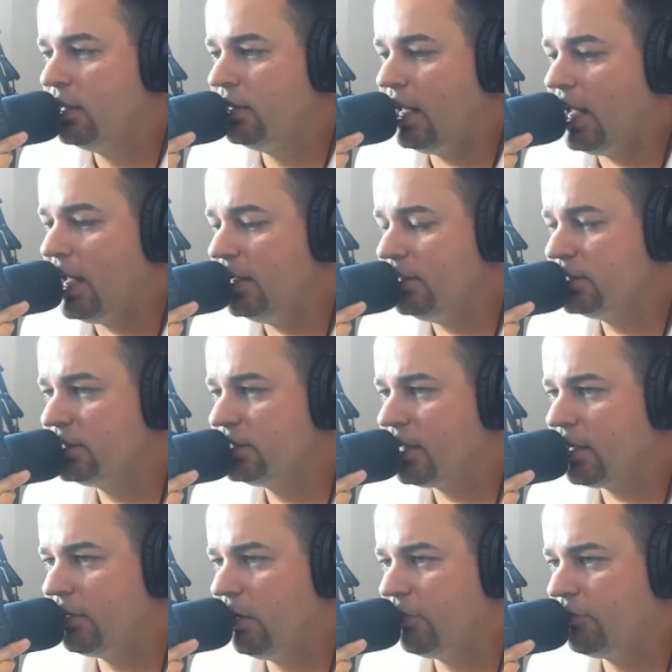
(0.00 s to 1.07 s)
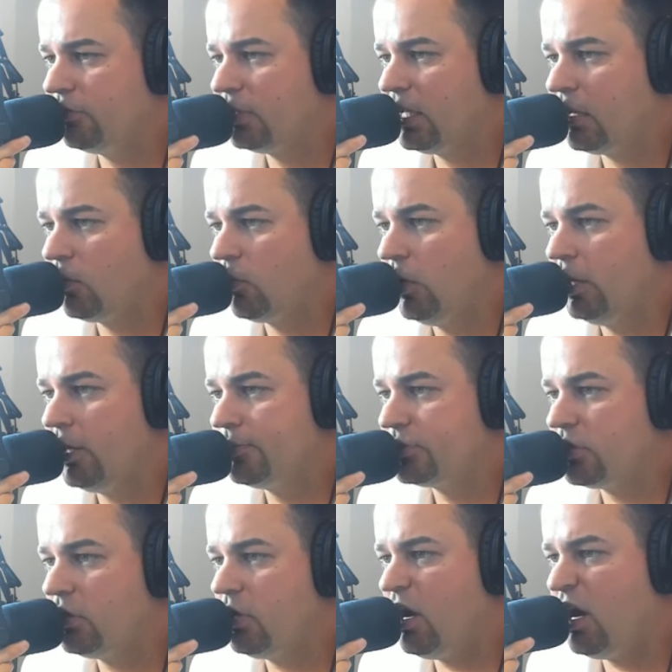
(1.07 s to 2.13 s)
The agents that I know from Keller
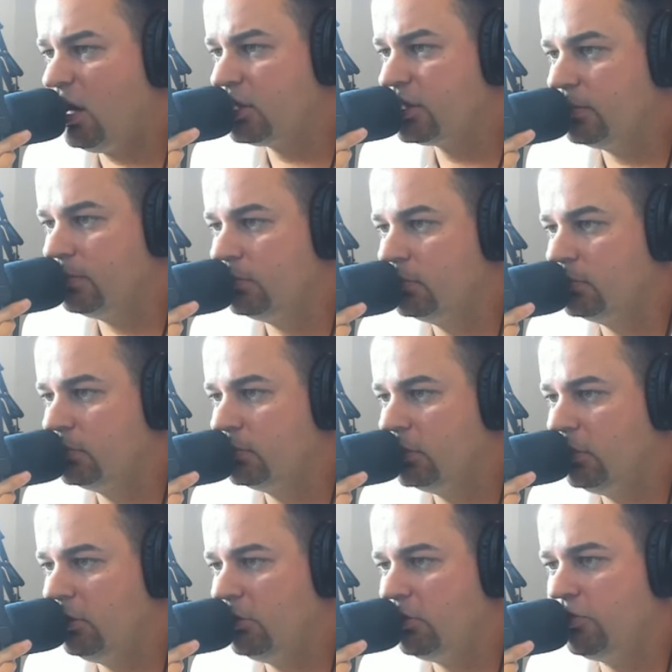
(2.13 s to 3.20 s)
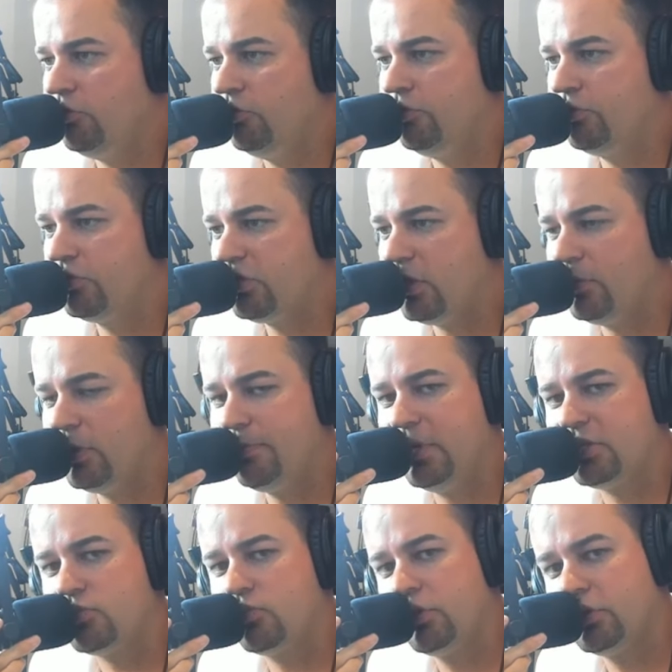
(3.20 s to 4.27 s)
Williams are awesome. They are some of the
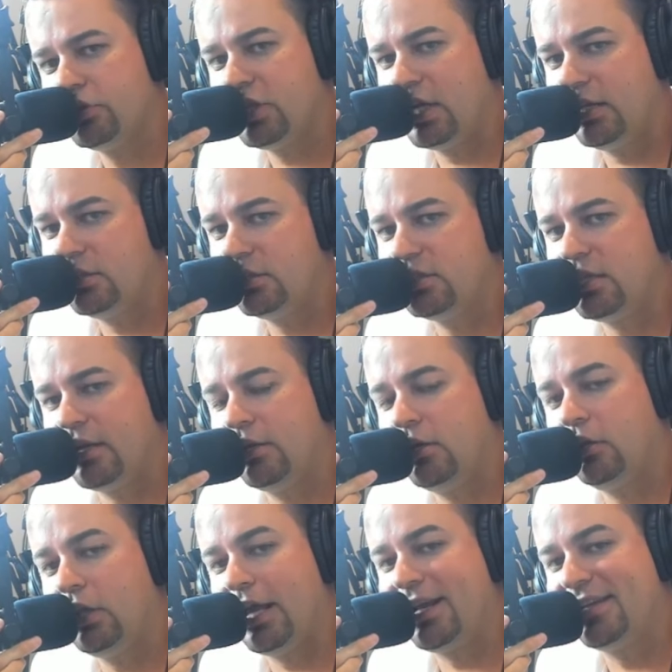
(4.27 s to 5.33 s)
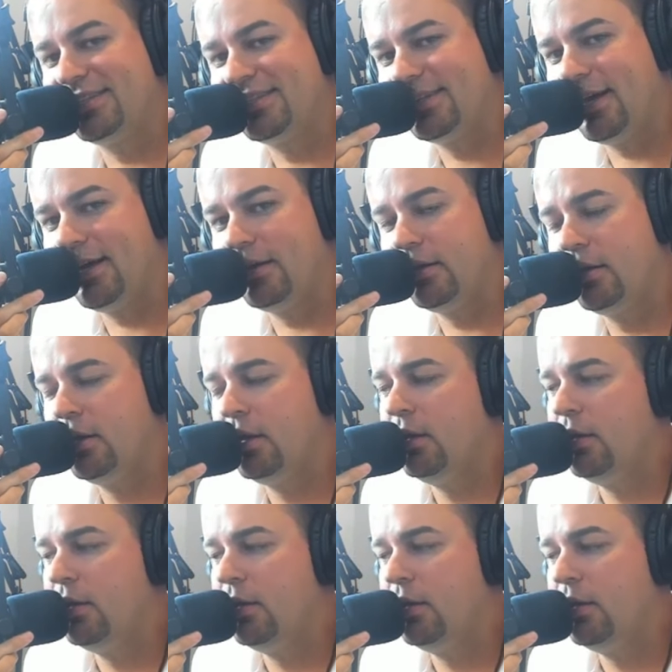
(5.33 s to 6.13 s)
best real estate agents that I know, like I said.